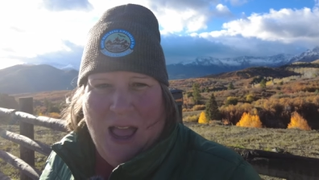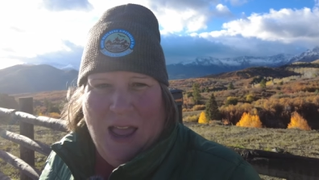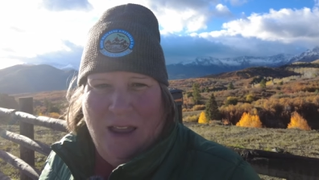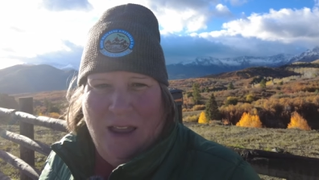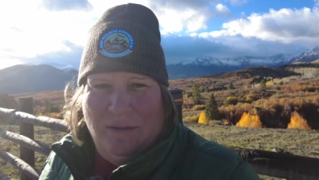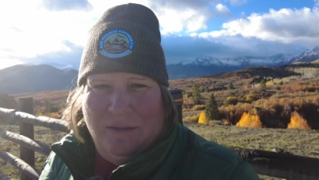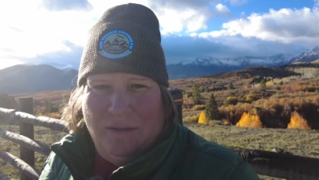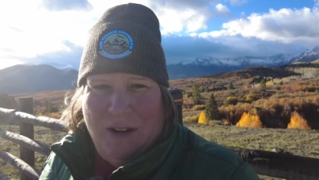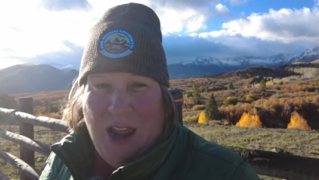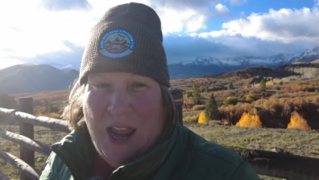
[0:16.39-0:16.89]

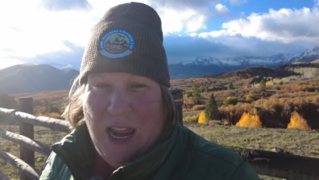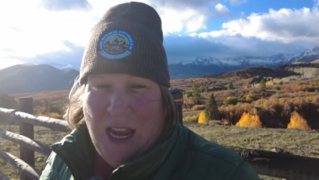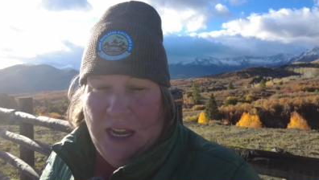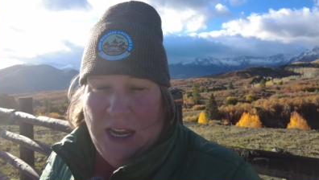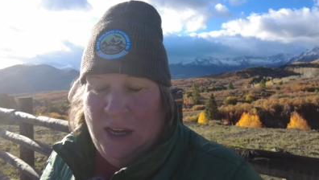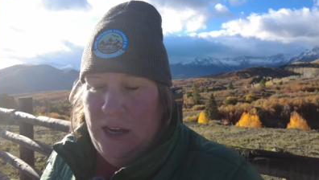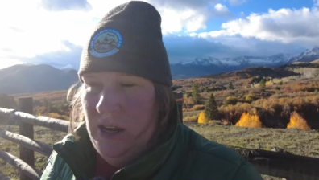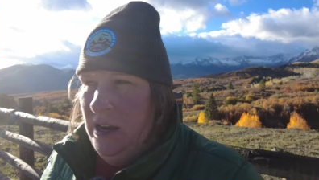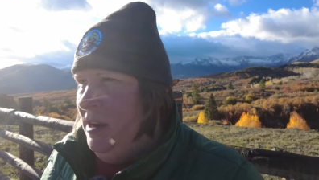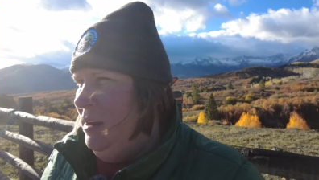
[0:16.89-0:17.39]
it
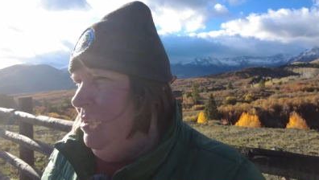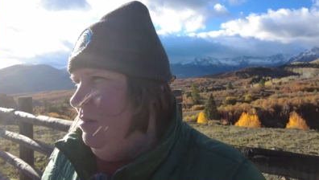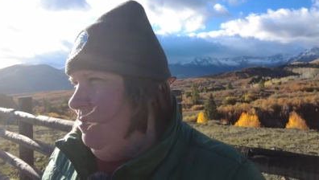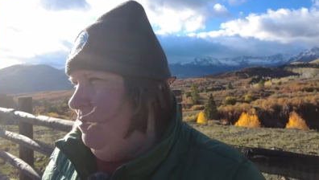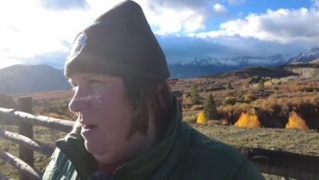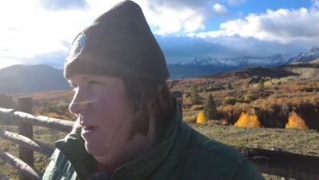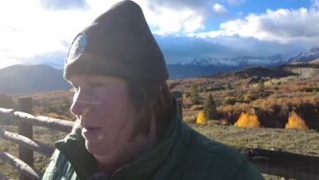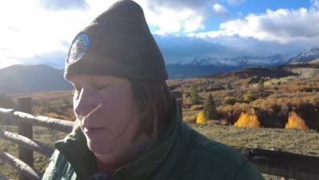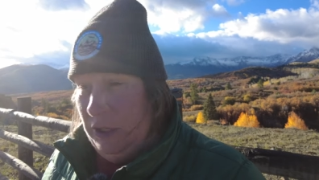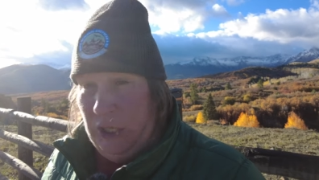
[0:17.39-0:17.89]
rained
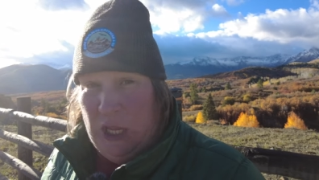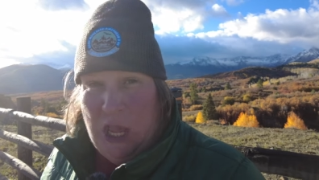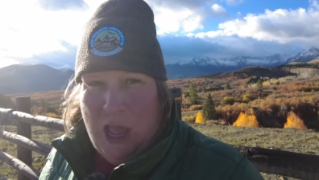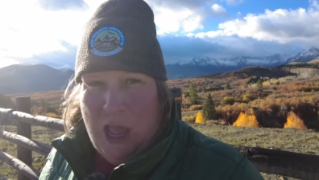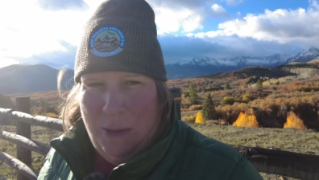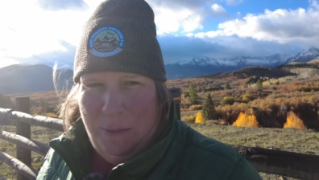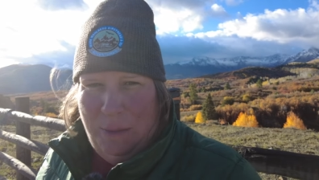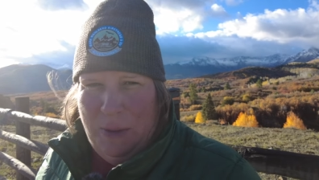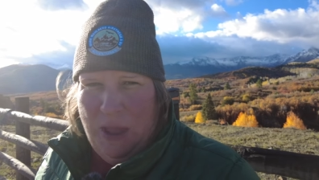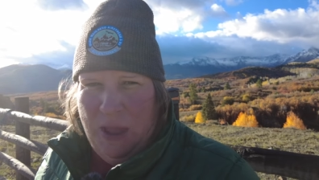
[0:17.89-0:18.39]
where I was
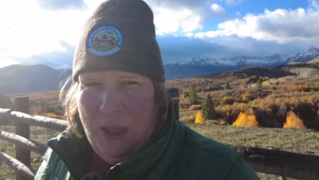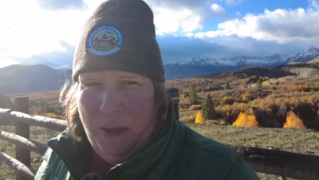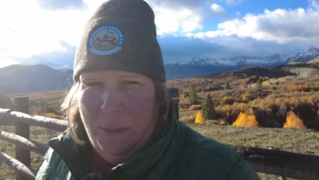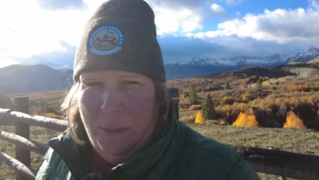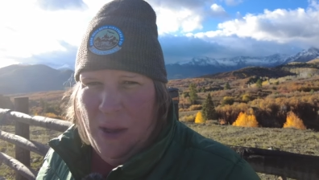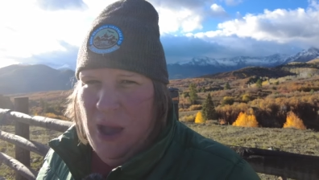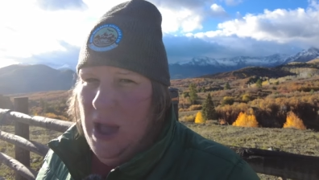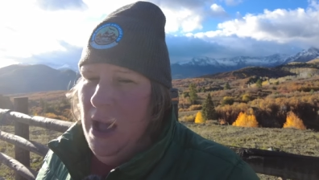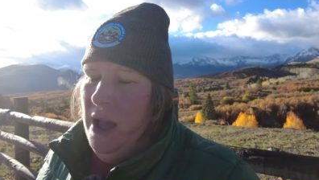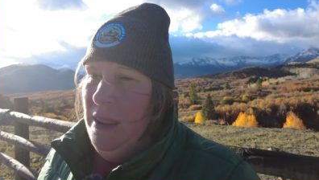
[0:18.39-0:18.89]
camping,
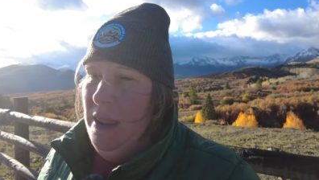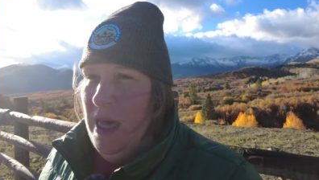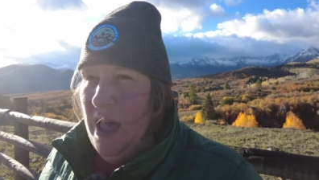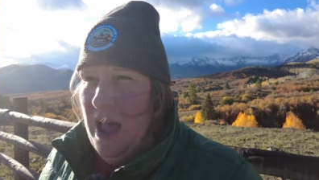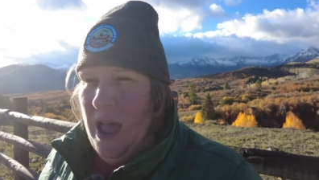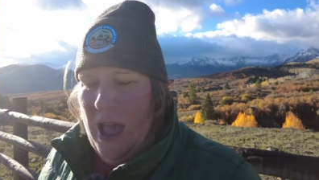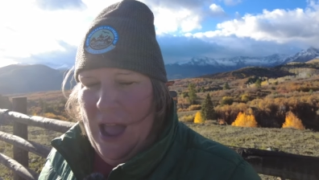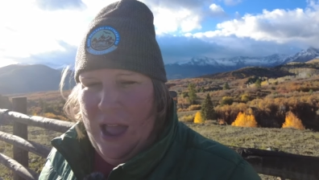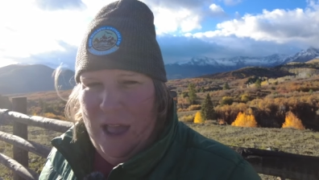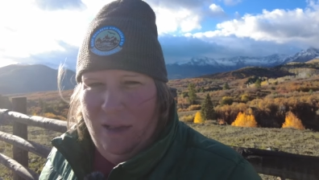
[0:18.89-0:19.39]
but on the
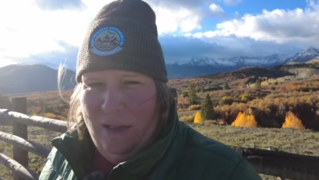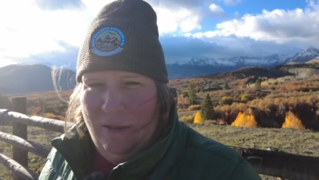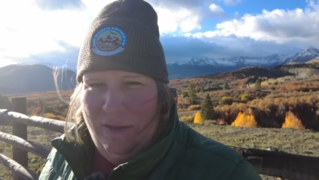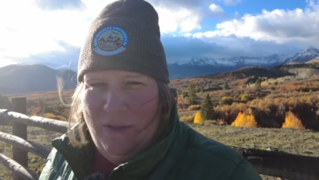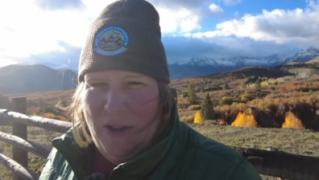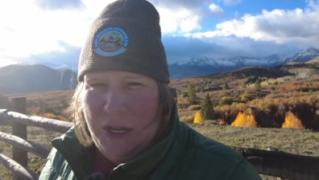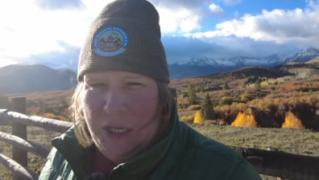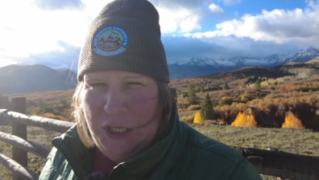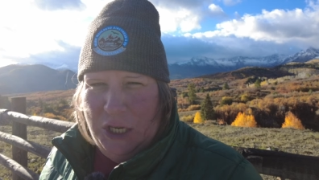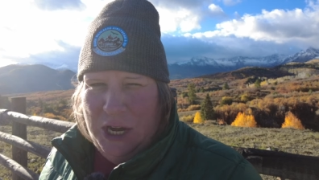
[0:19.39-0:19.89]
high
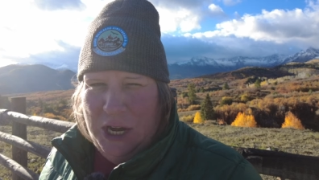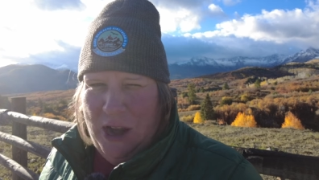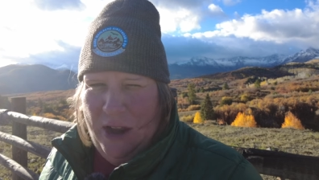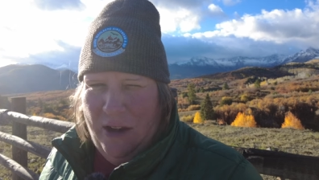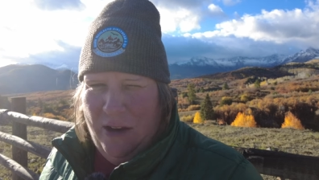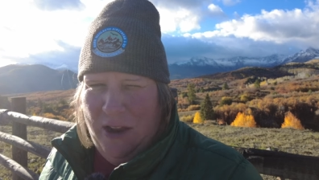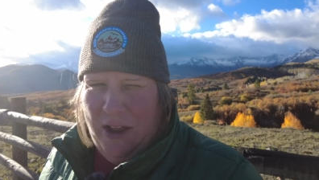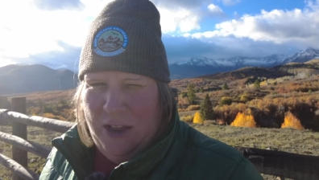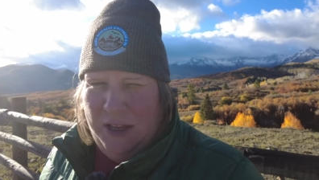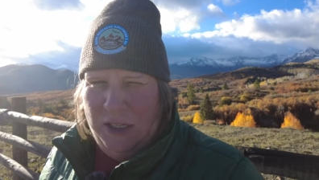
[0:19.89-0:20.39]
elevation
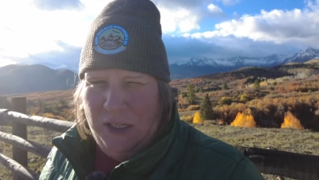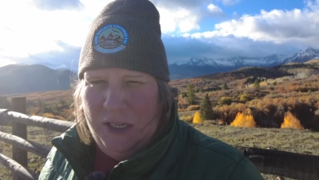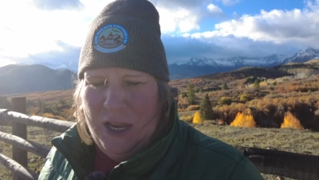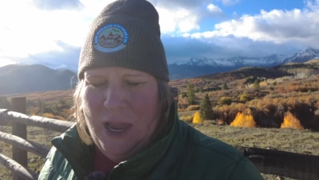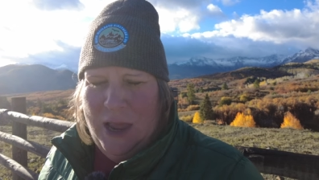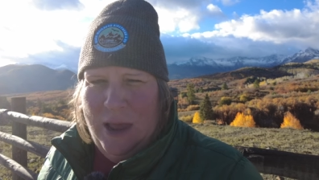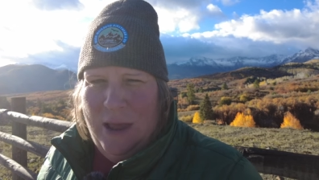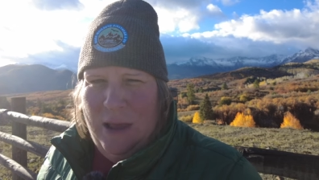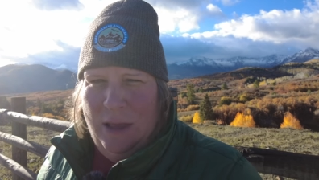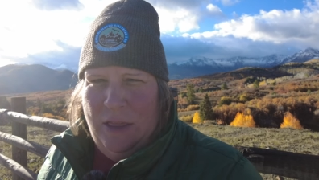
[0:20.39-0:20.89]
areas,
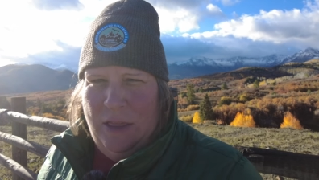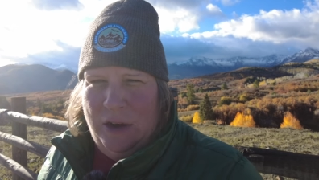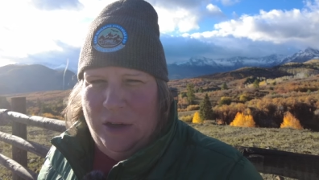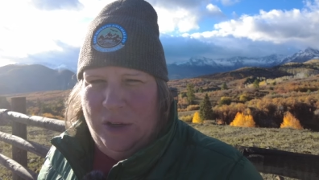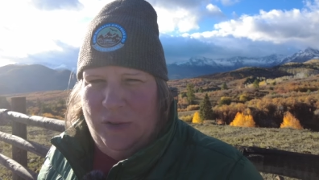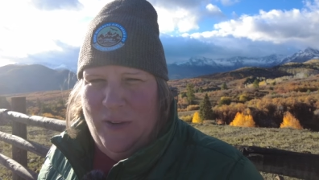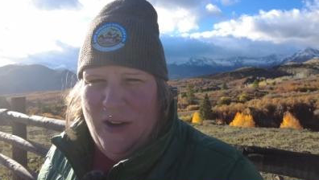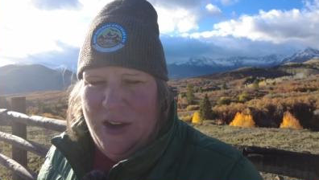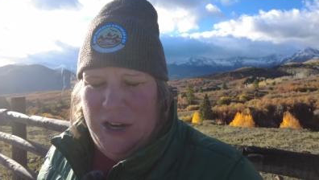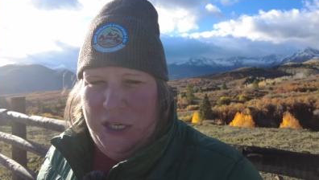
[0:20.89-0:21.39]

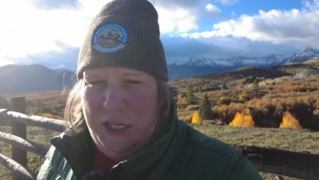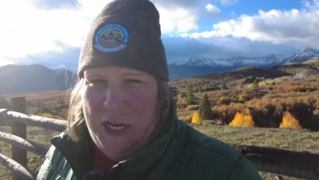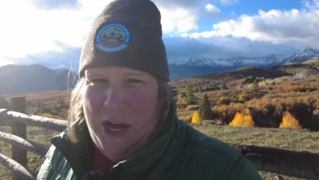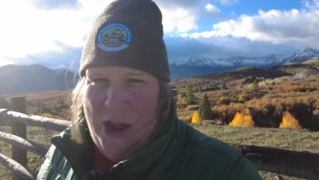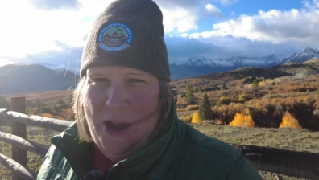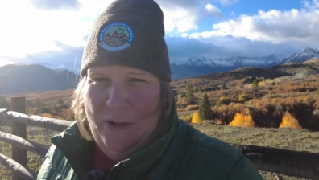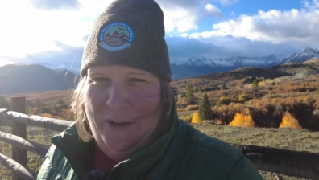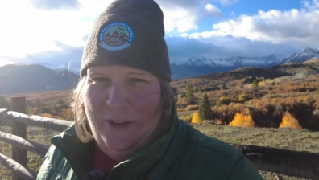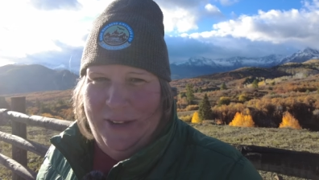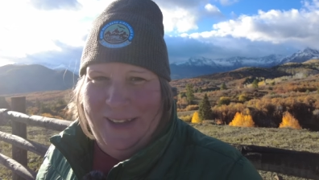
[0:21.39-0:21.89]
there's fresh
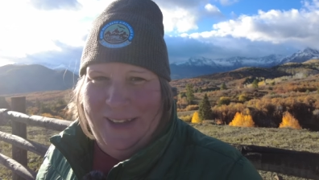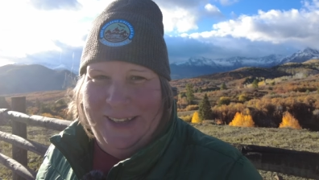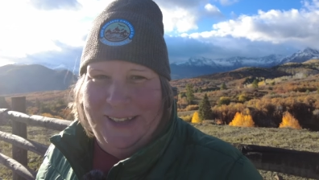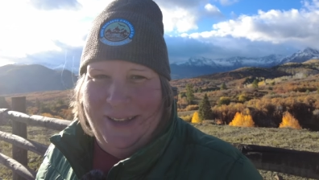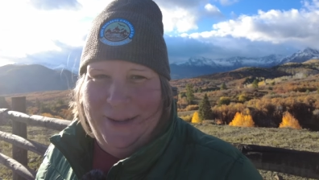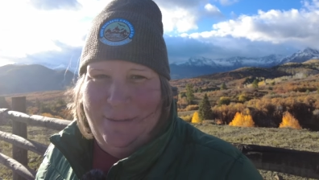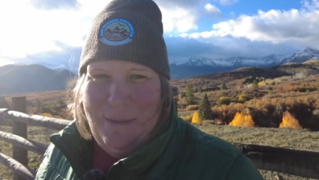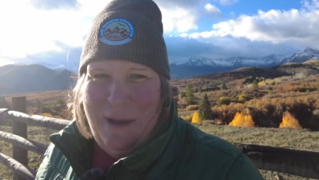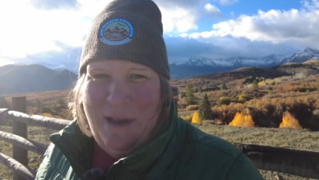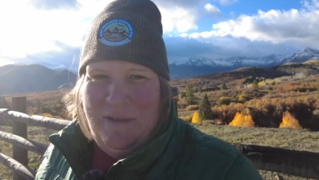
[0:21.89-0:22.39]
snow,
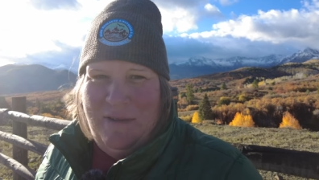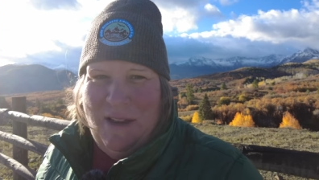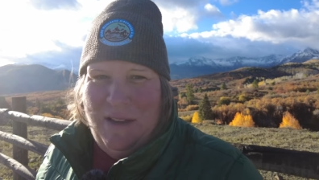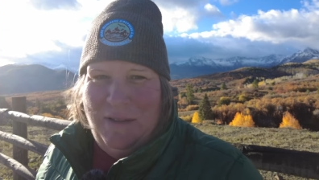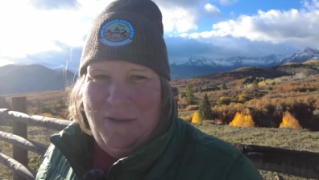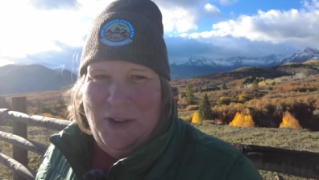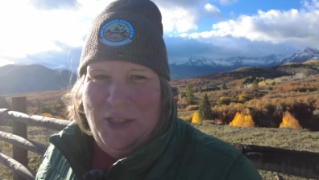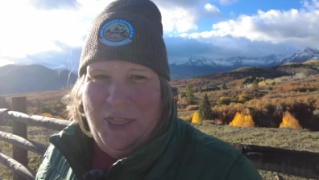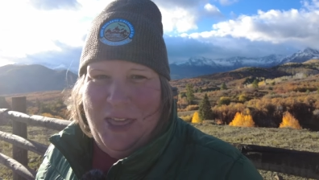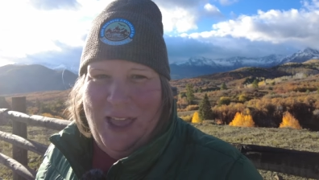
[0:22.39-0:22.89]
my
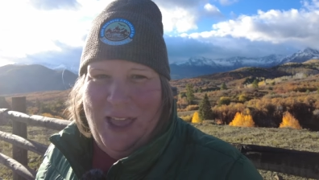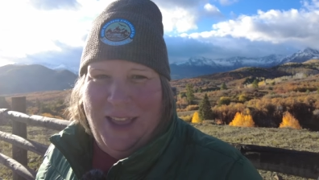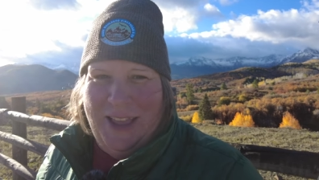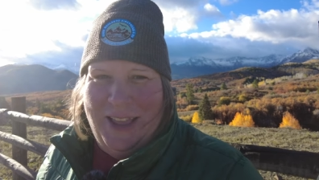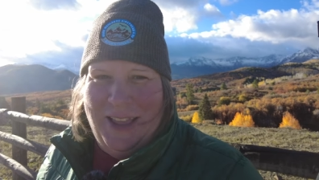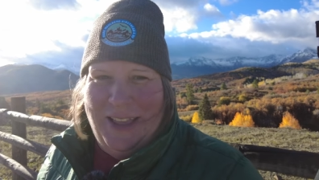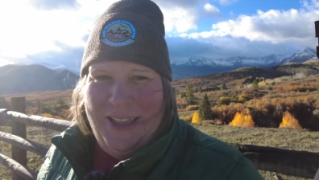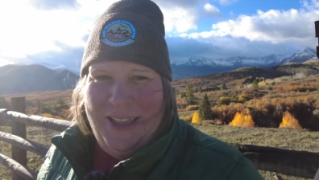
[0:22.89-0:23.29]
favorite thing.